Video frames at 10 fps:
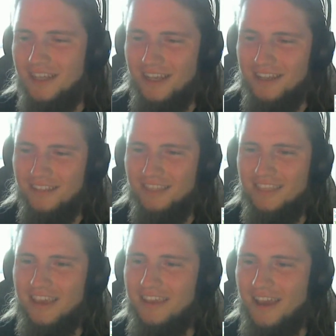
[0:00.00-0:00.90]
And
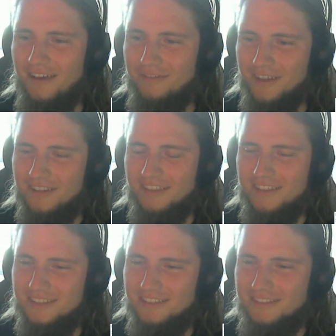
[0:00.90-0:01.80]
they have like
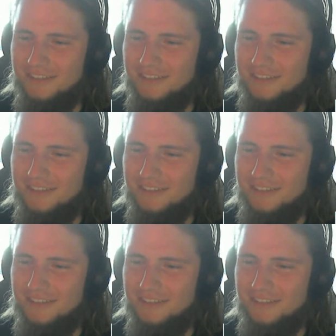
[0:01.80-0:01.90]
these